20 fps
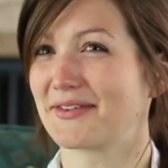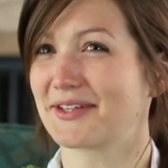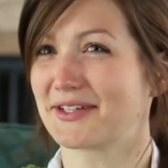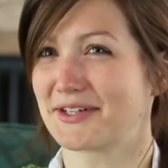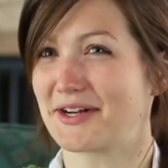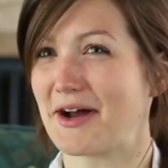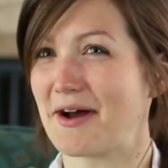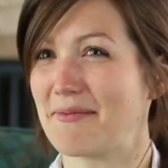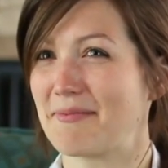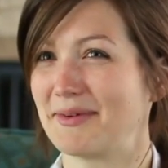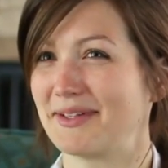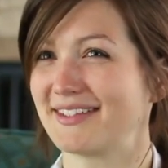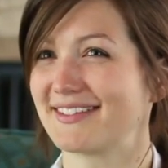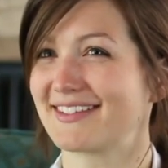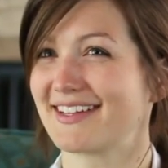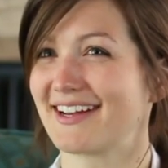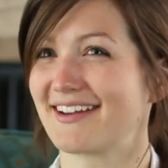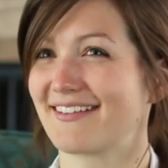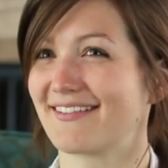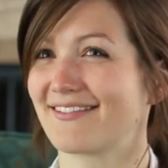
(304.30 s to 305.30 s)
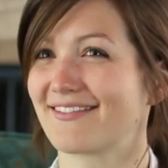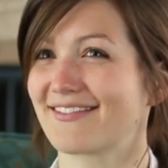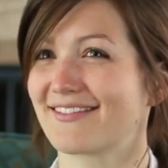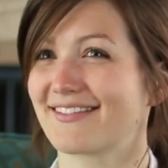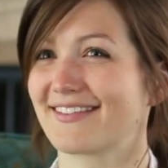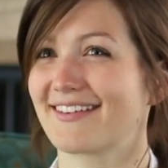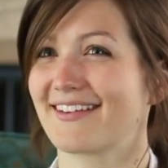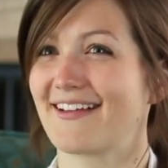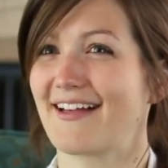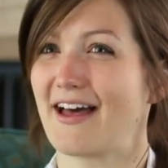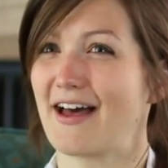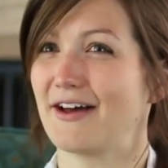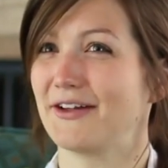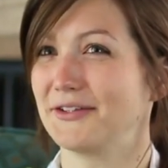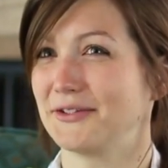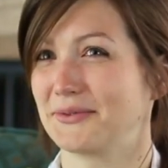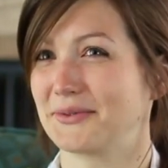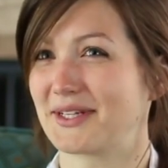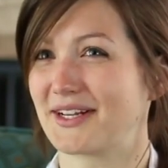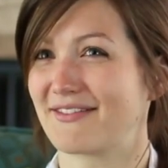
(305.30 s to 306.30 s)
the shop instead of I'll
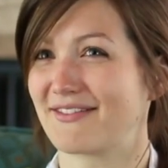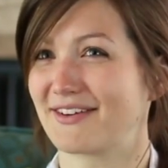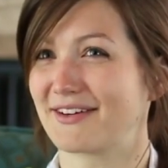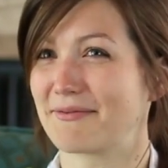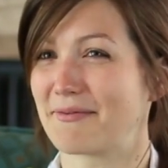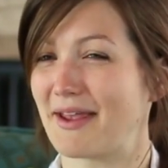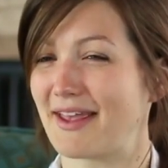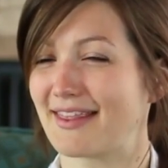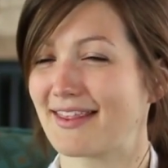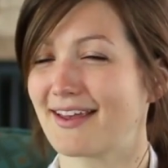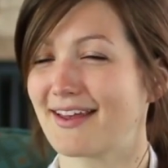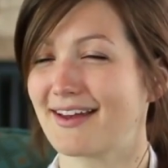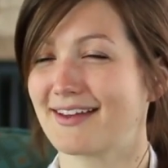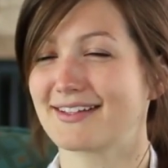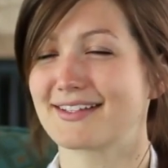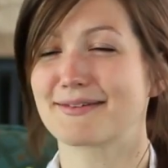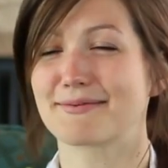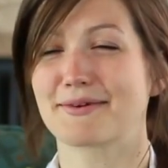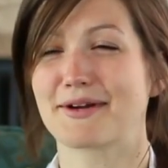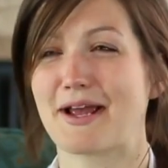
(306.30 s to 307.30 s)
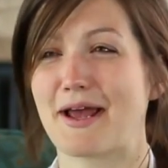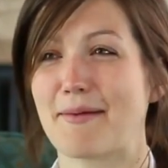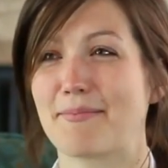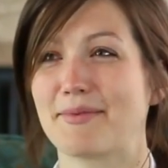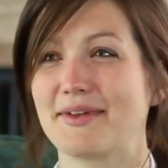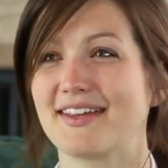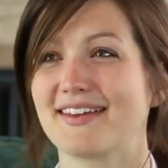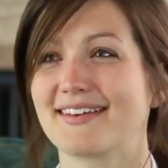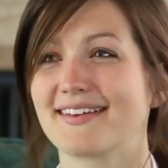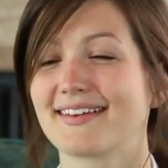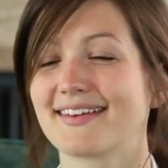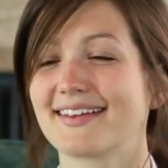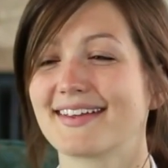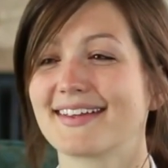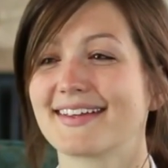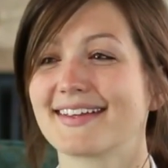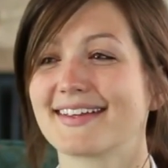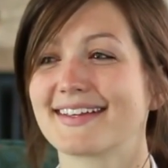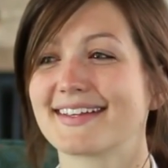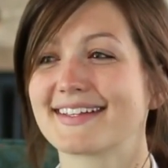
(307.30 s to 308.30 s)
do whatever to make the customer happy.
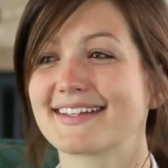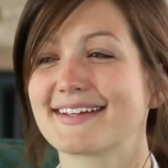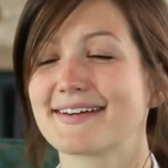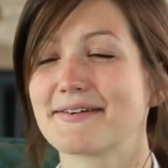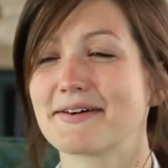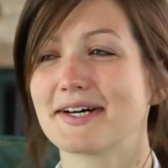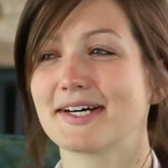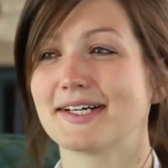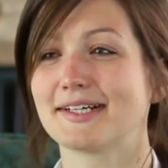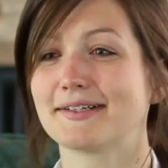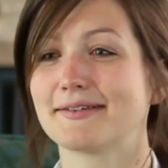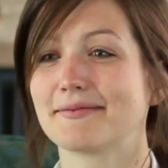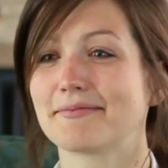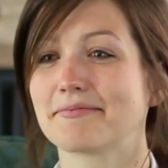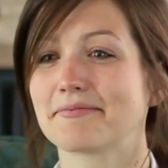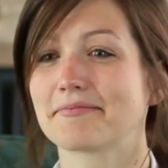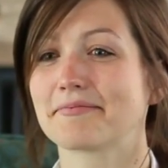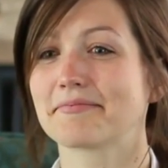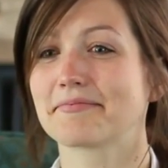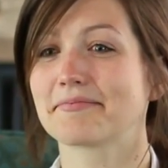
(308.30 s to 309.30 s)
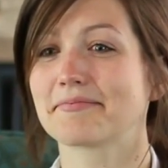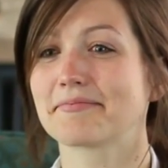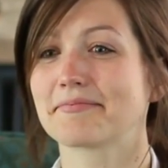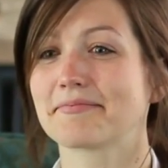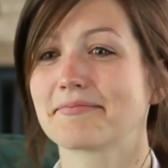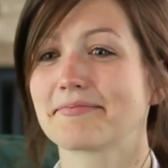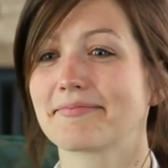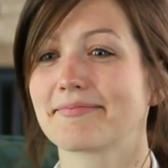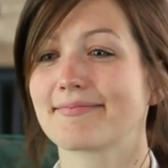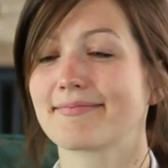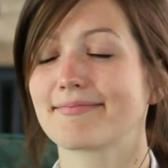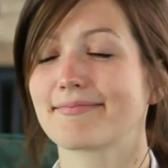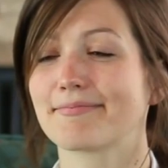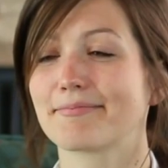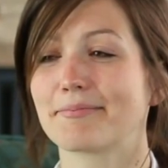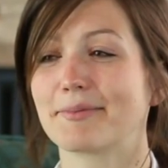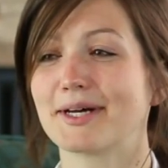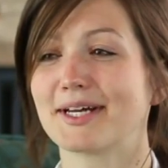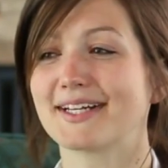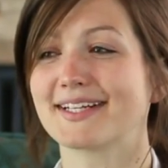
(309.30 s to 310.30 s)

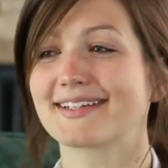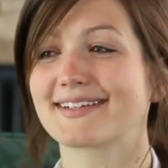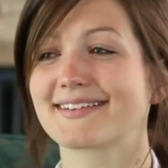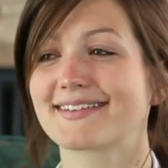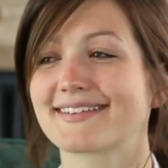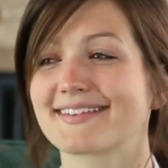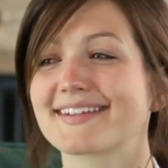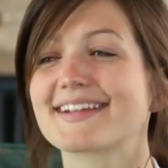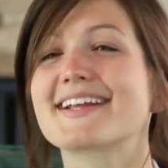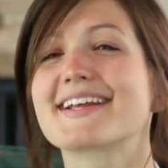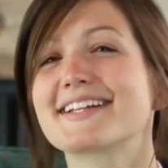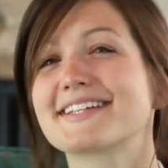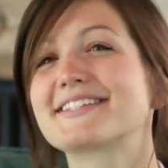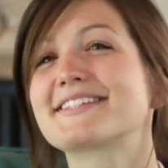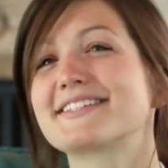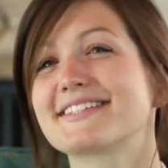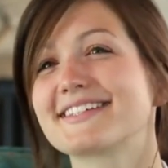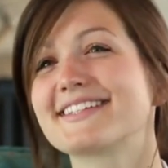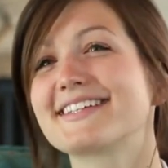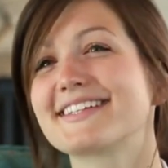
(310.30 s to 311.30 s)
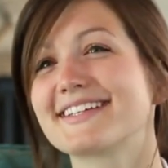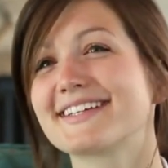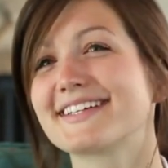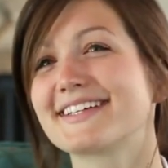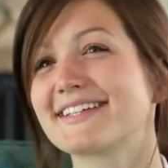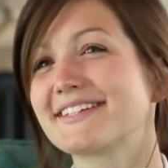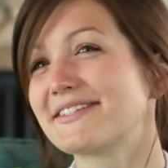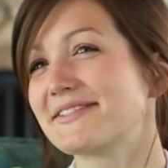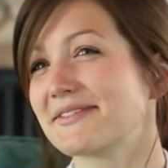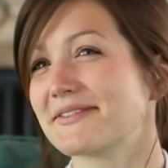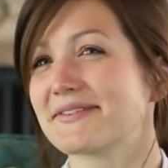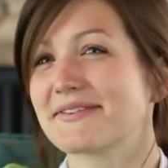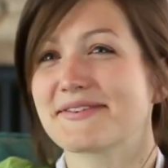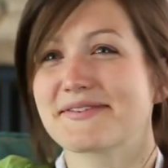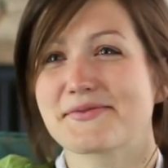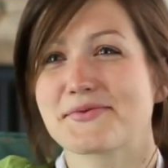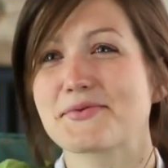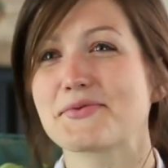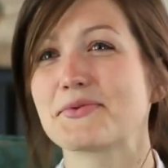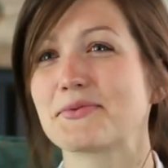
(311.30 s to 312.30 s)
But it's a
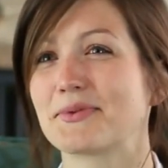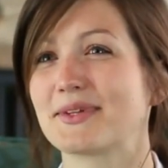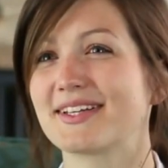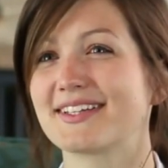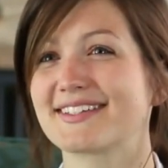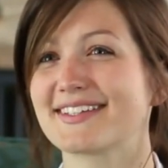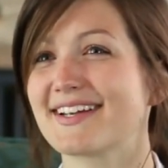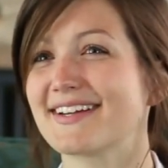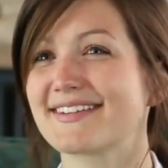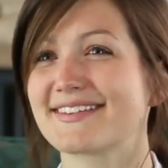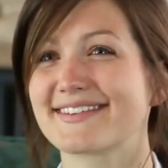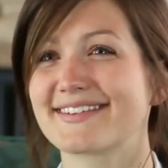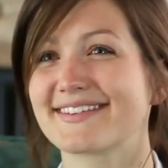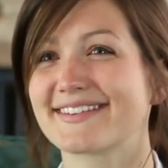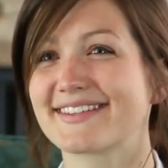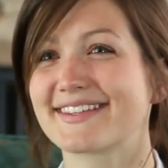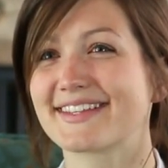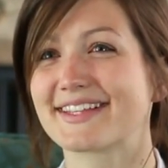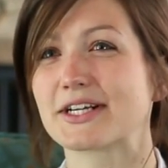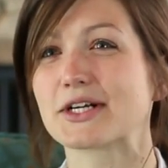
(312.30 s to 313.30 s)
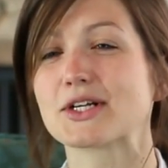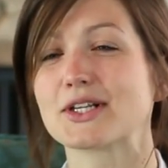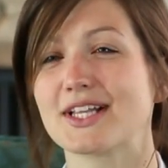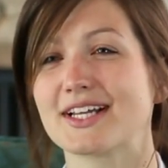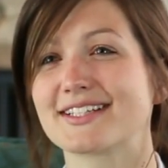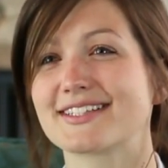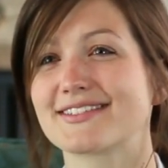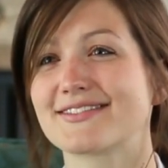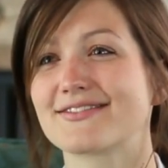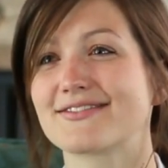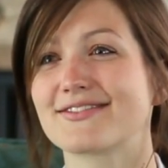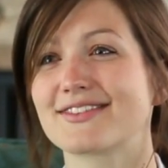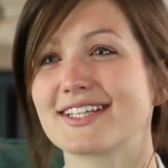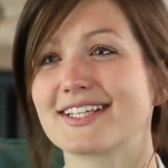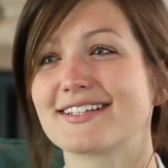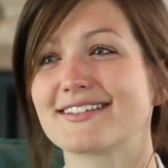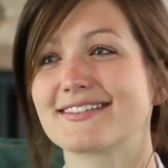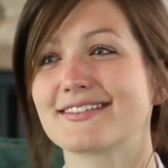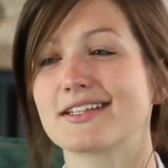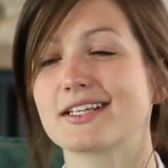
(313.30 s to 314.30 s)
cool place. I don't know. There are lots of
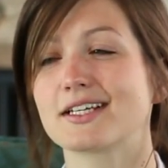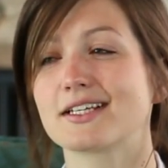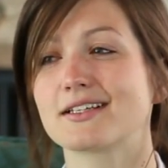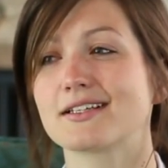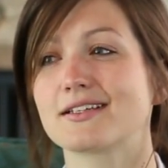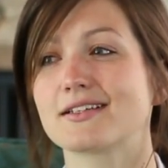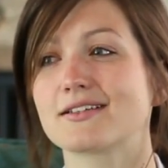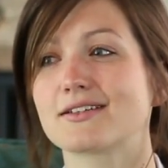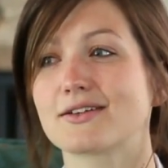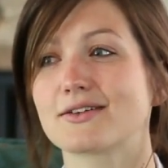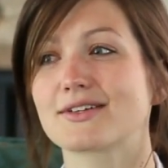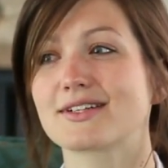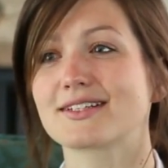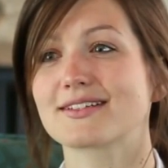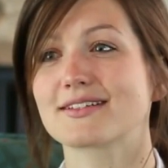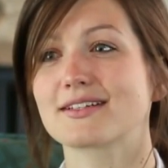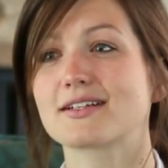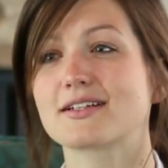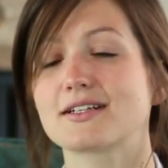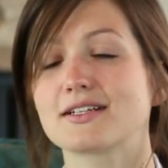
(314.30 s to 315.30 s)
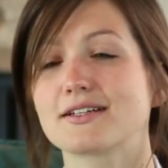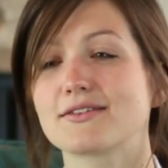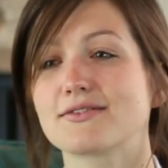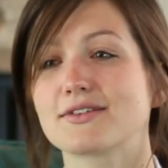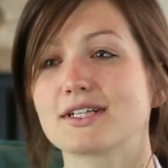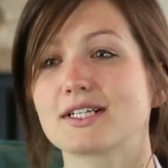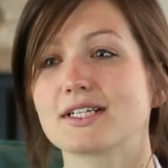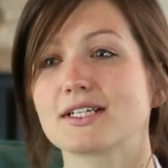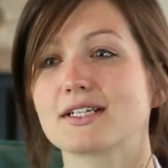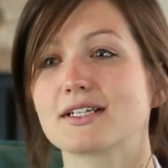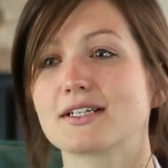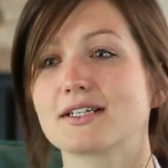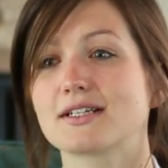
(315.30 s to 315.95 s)
things that you notice that are different.